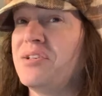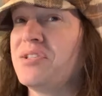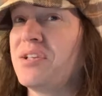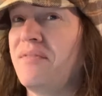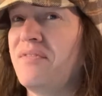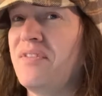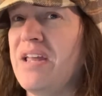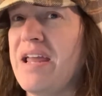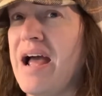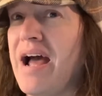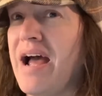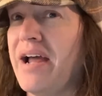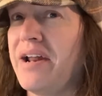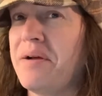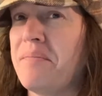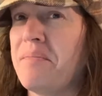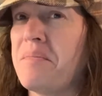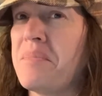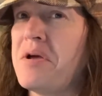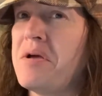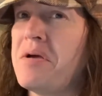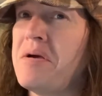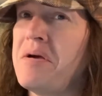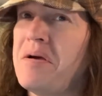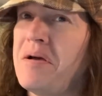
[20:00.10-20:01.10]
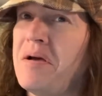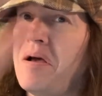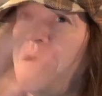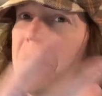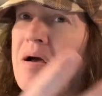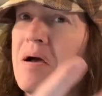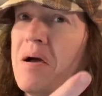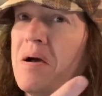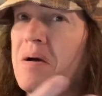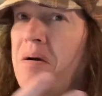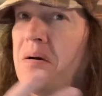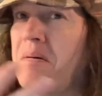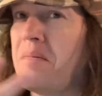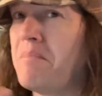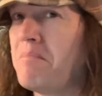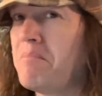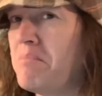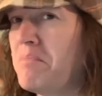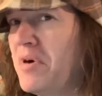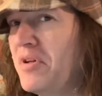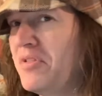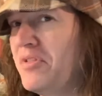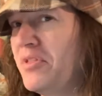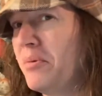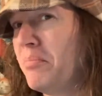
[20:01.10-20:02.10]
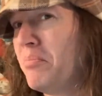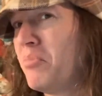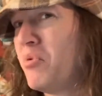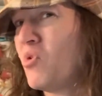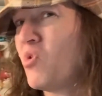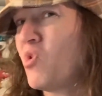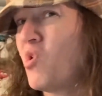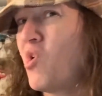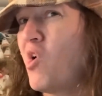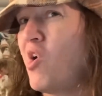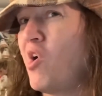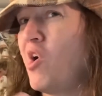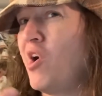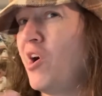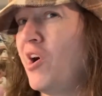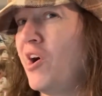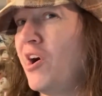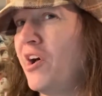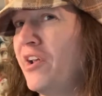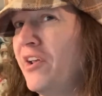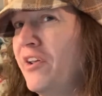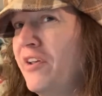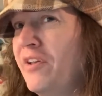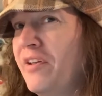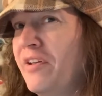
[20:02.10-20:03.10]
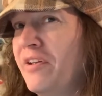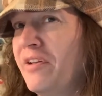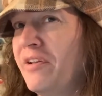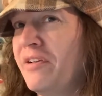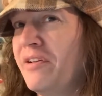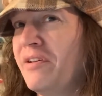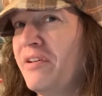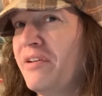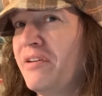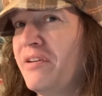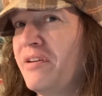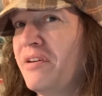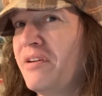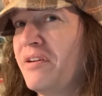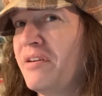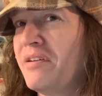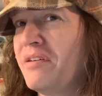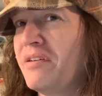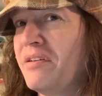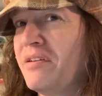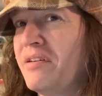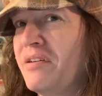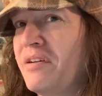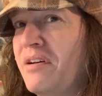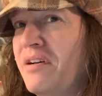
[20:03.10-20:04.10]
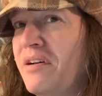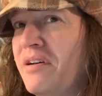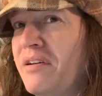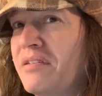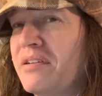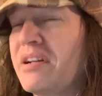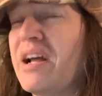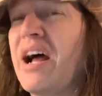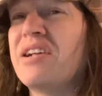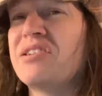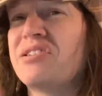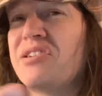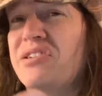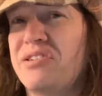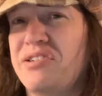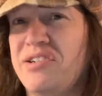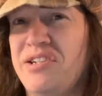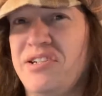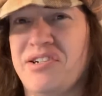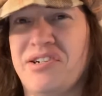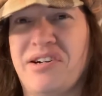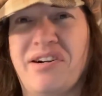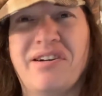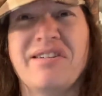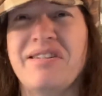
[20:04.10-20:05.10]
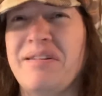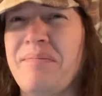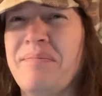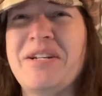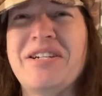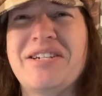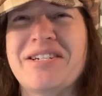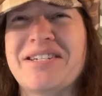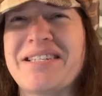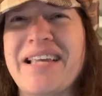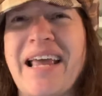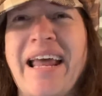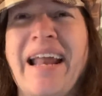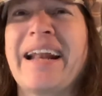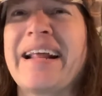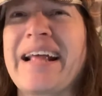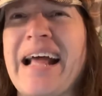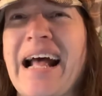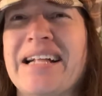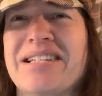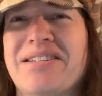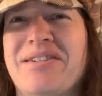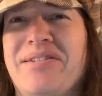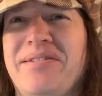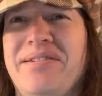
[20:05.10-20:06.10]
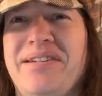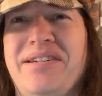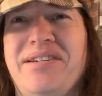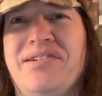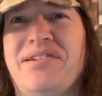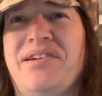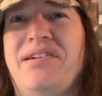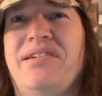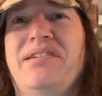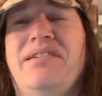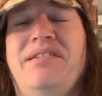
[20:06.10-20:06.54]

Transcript: of the item, but the broad concert t-shirt. Let me just say it, concert t-shirt.